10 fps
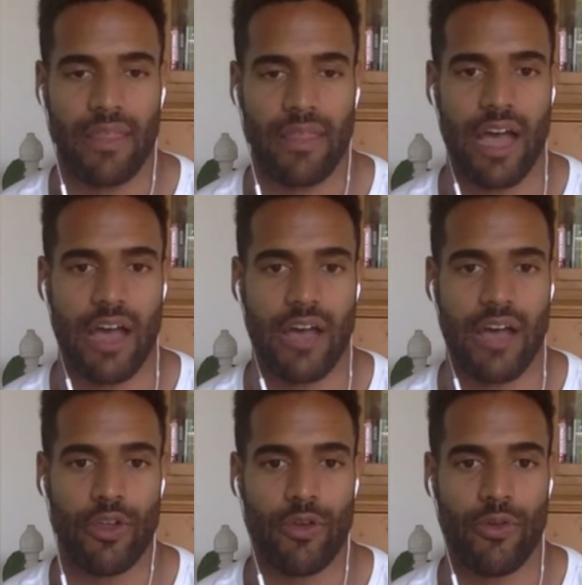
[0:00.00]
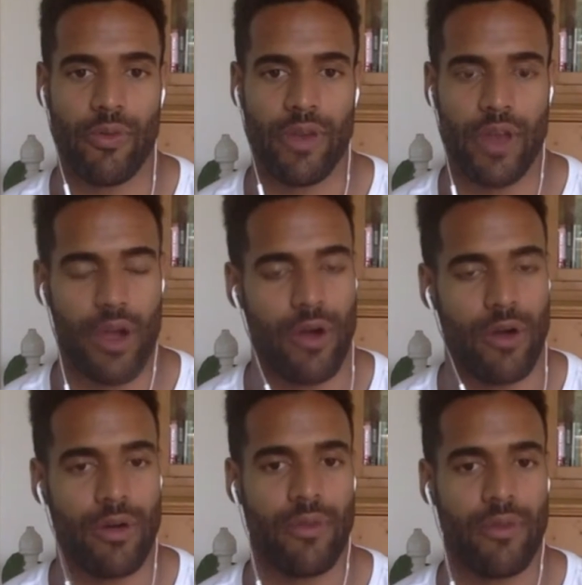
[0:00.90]
So now you
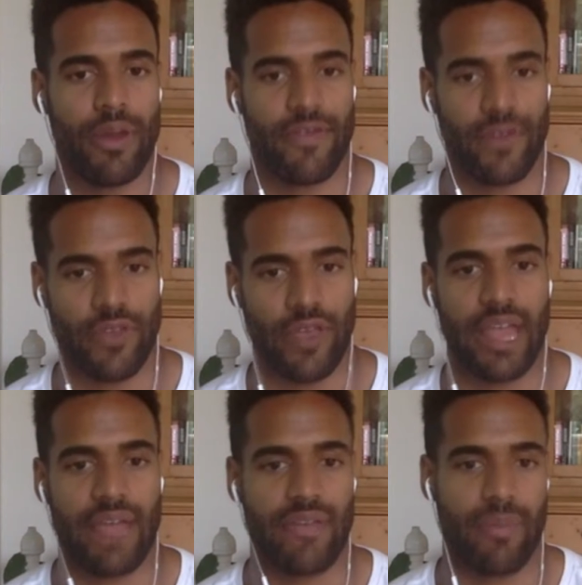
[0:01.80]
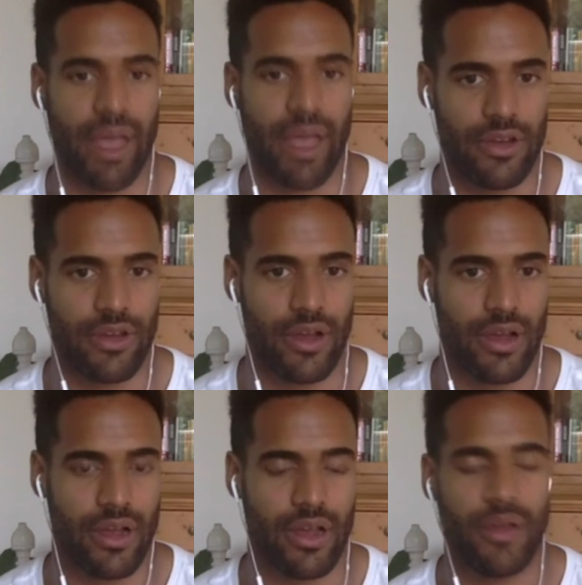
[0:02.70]
know what it feels like to have the back of your
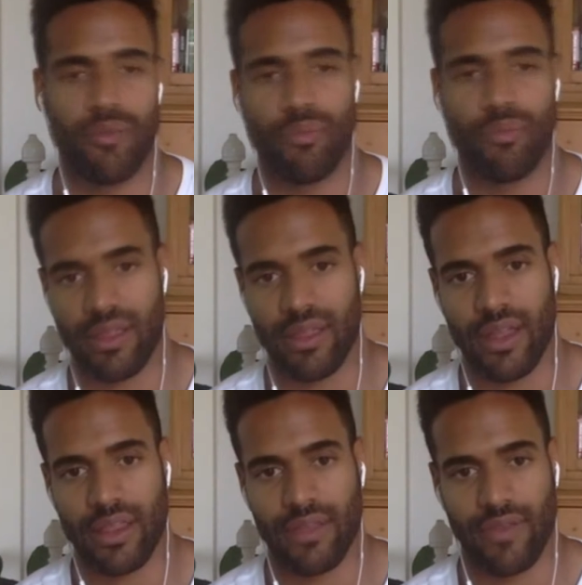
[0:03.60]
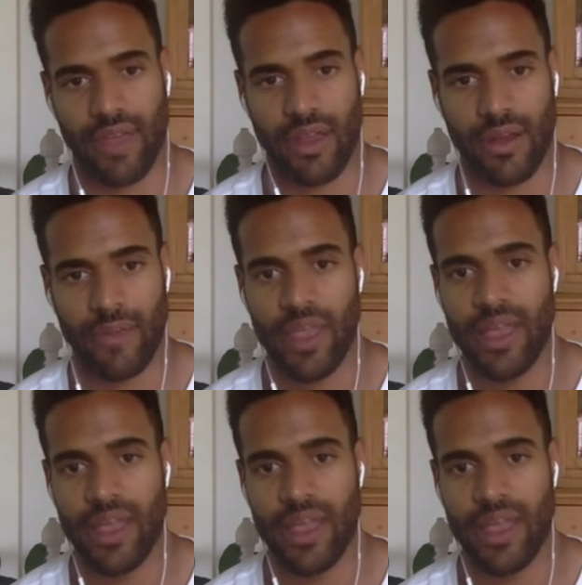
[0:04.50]
tongue press against the velar.